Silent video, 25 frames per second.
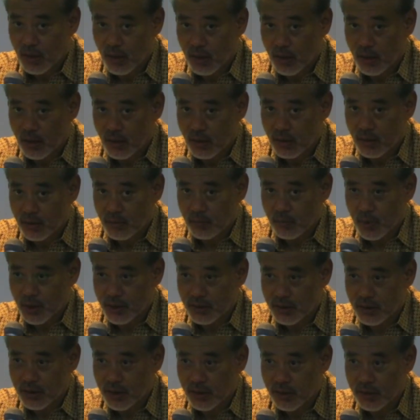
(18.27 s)

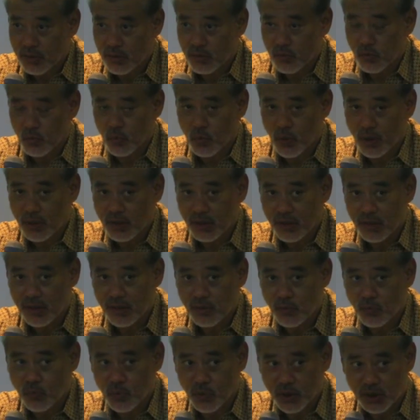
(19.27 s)
But one
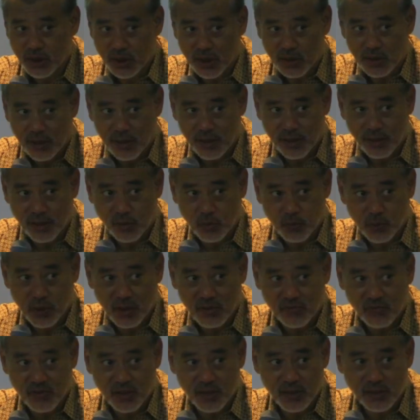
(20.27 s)
thing which we
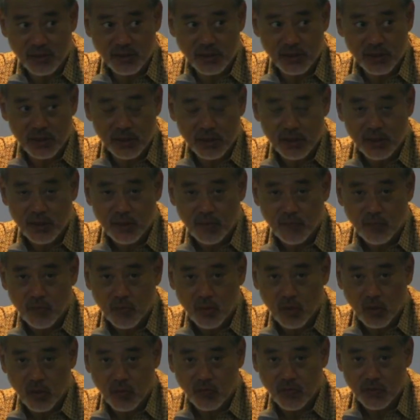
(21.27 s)
have learned
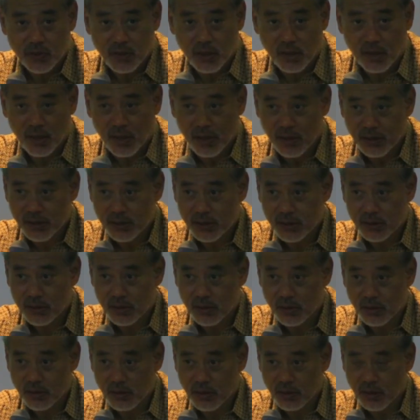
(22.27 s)
over the last
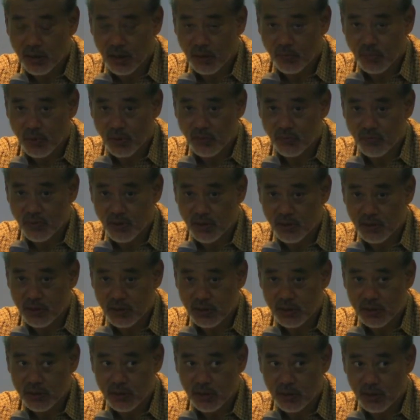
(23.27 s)
couple of
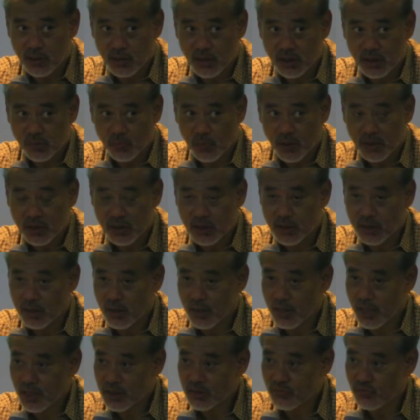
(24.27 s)
years, and especially the
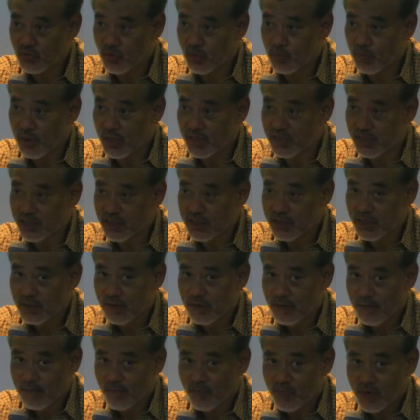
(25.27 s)
last few months,
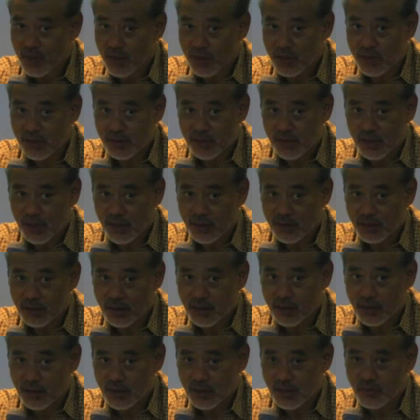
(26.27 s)
is
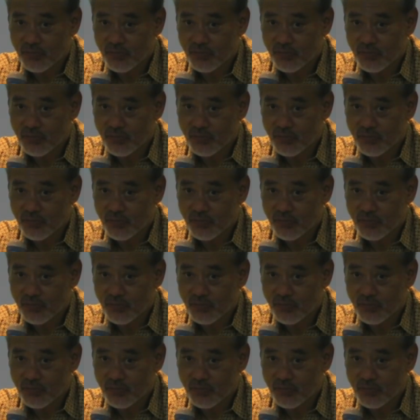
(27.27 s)
that